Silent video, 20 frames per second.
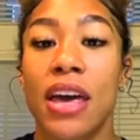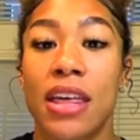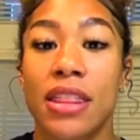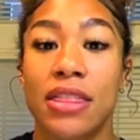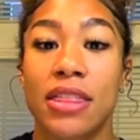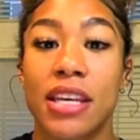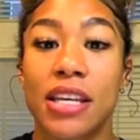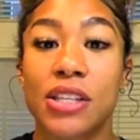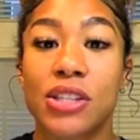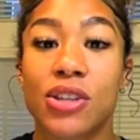
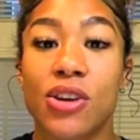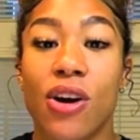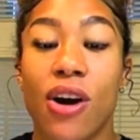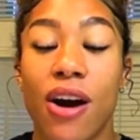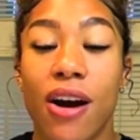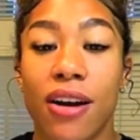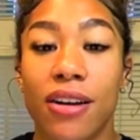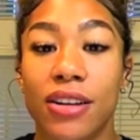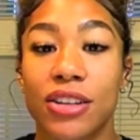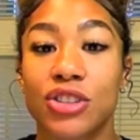this
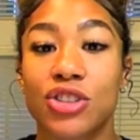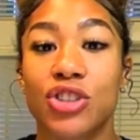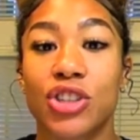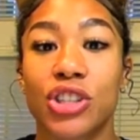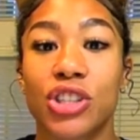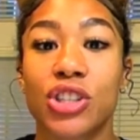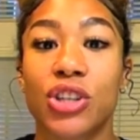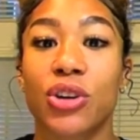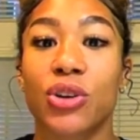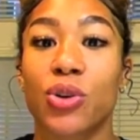card is
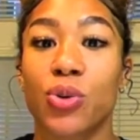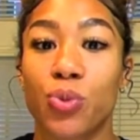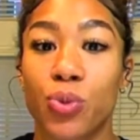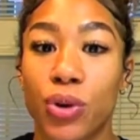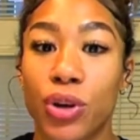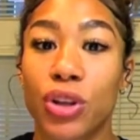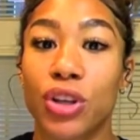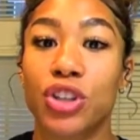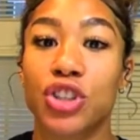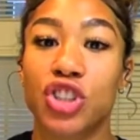just going to
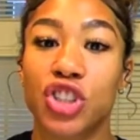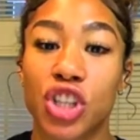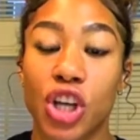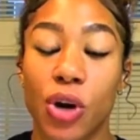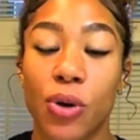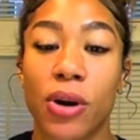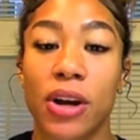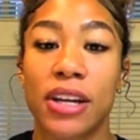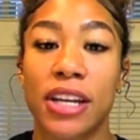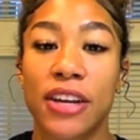really
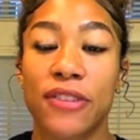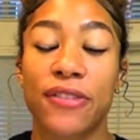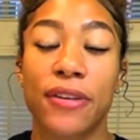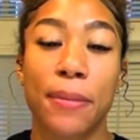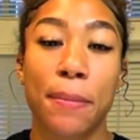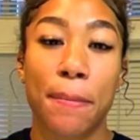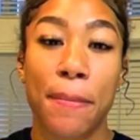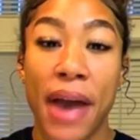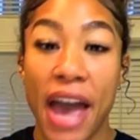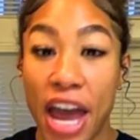show a
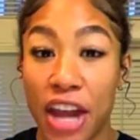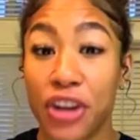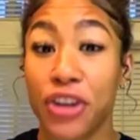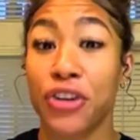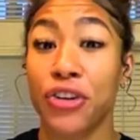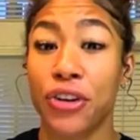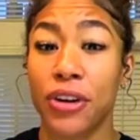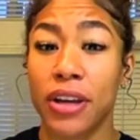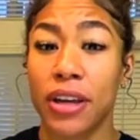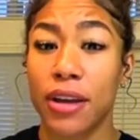different
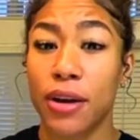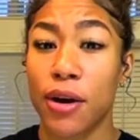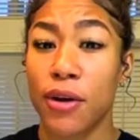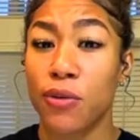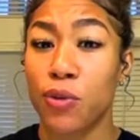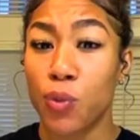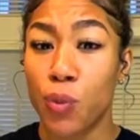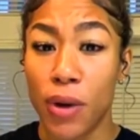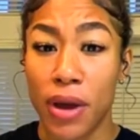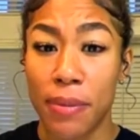pedigree
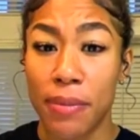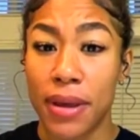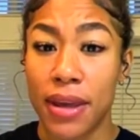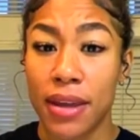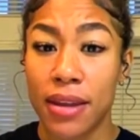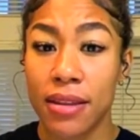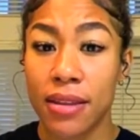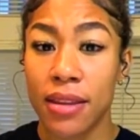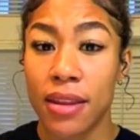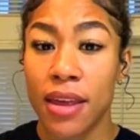of
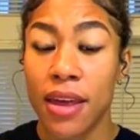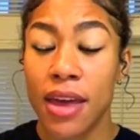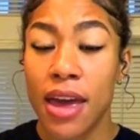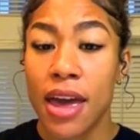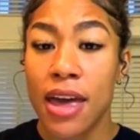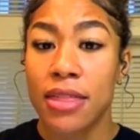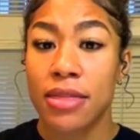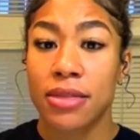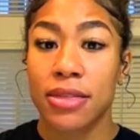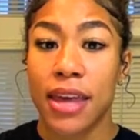women
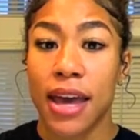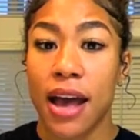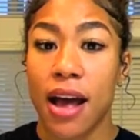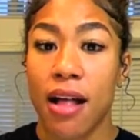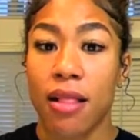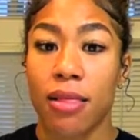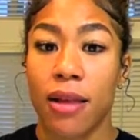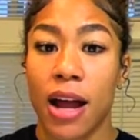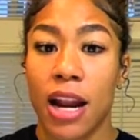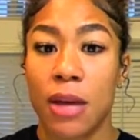that a
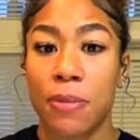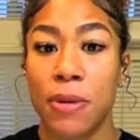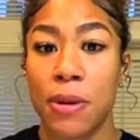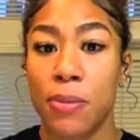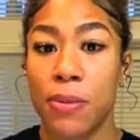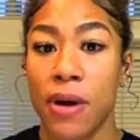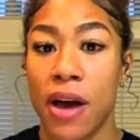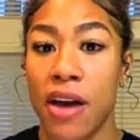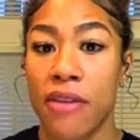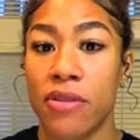lot of
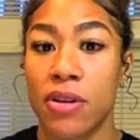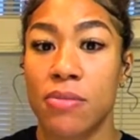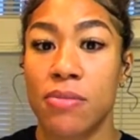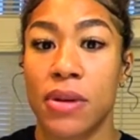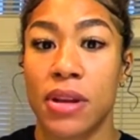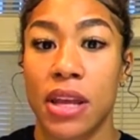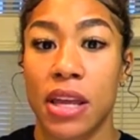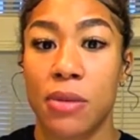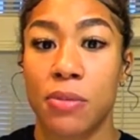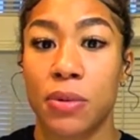people haven't
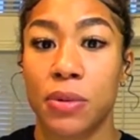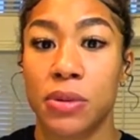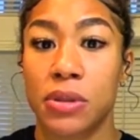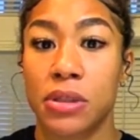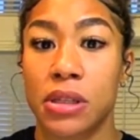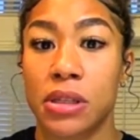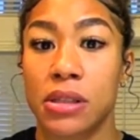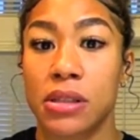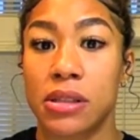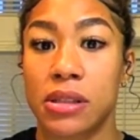been able
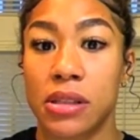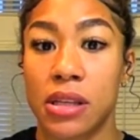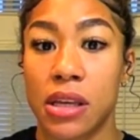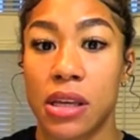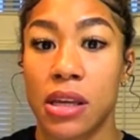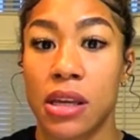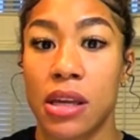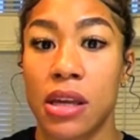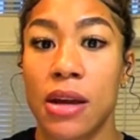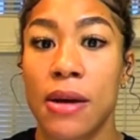to
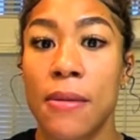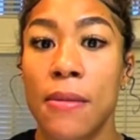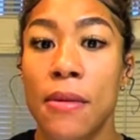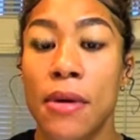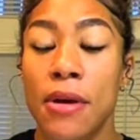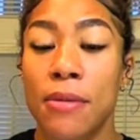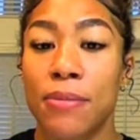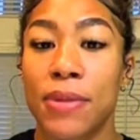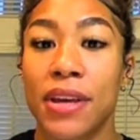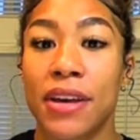see,
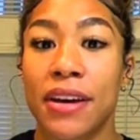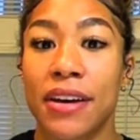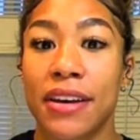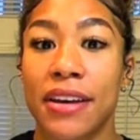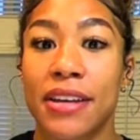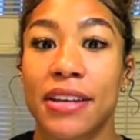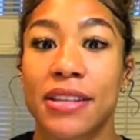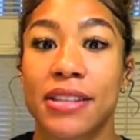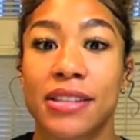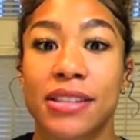
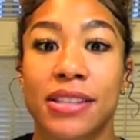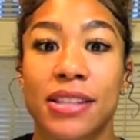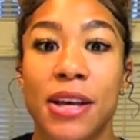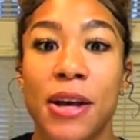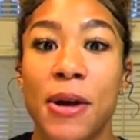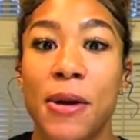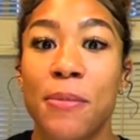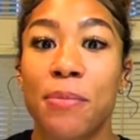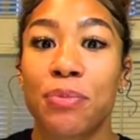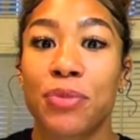because
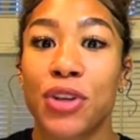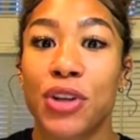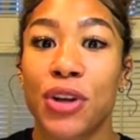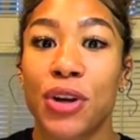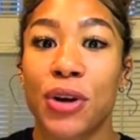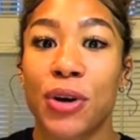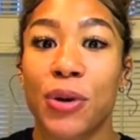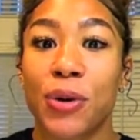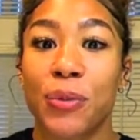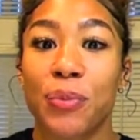
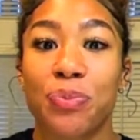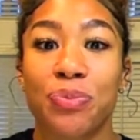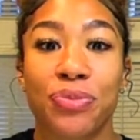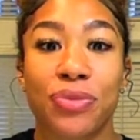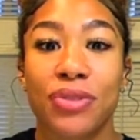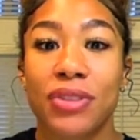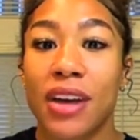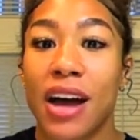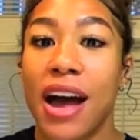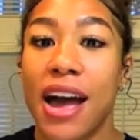
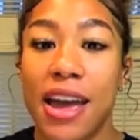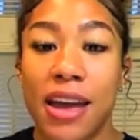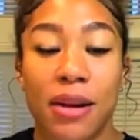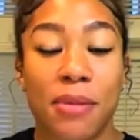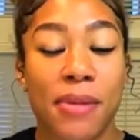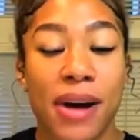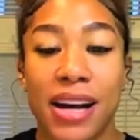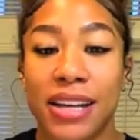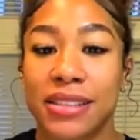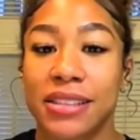the
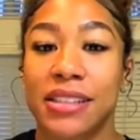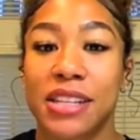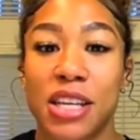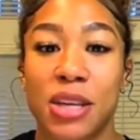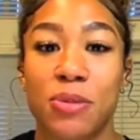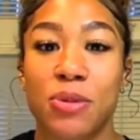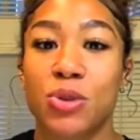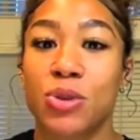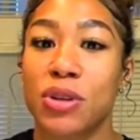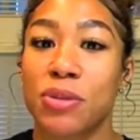
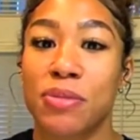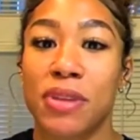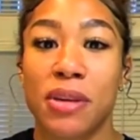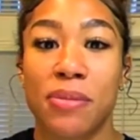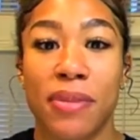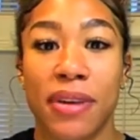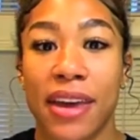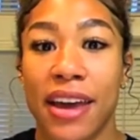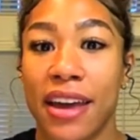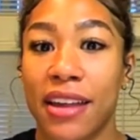animosity between me and
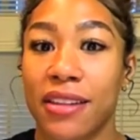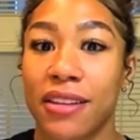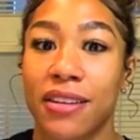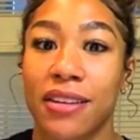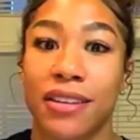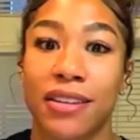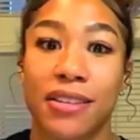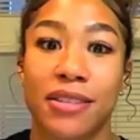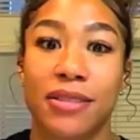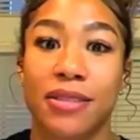
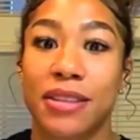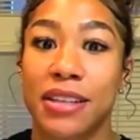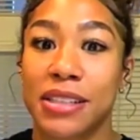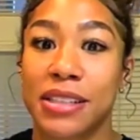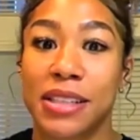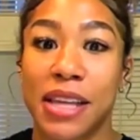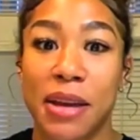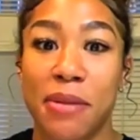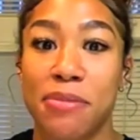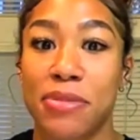Mikaela, the
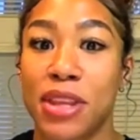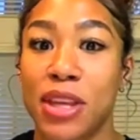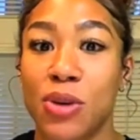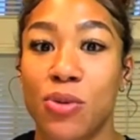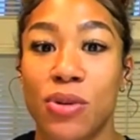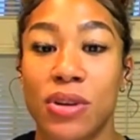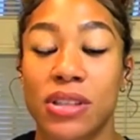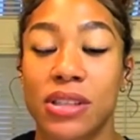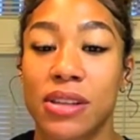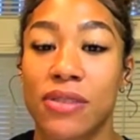same thing
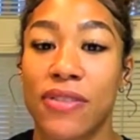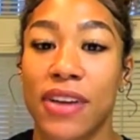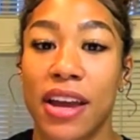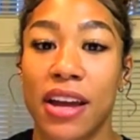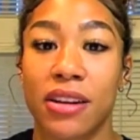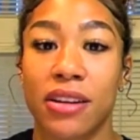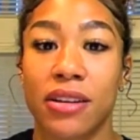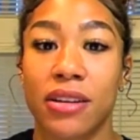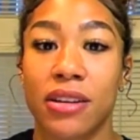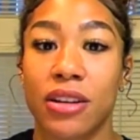with
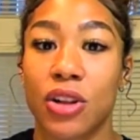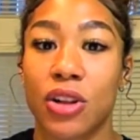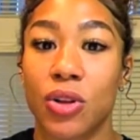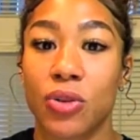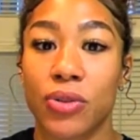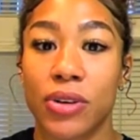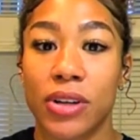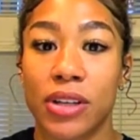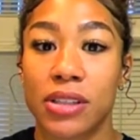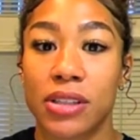Savannah and
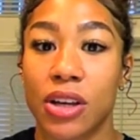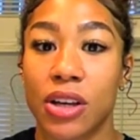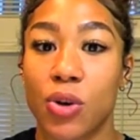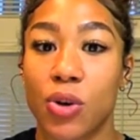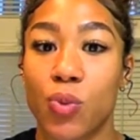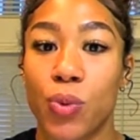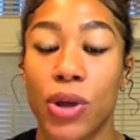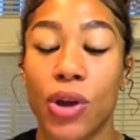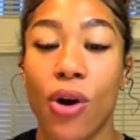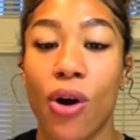Clarissa.
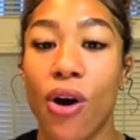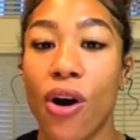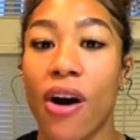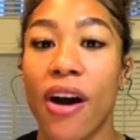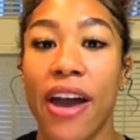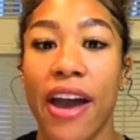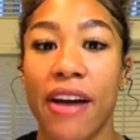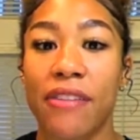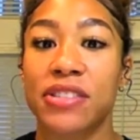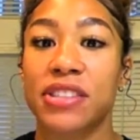We all
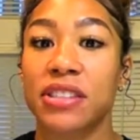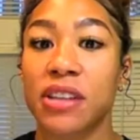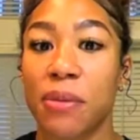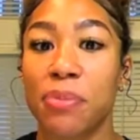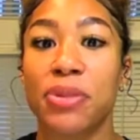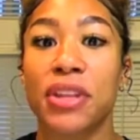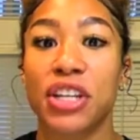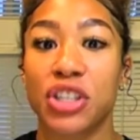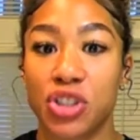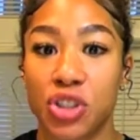have
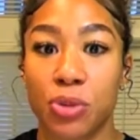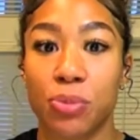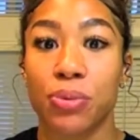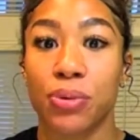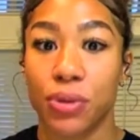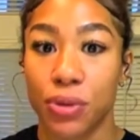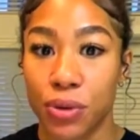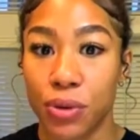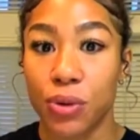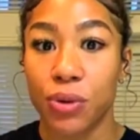something to
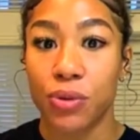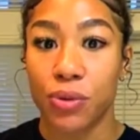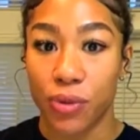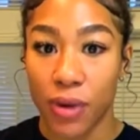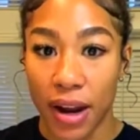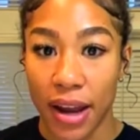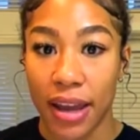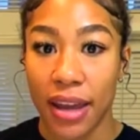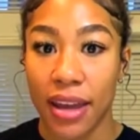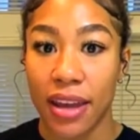prove,
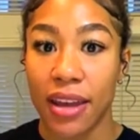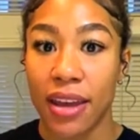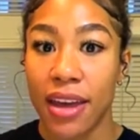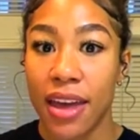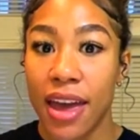right?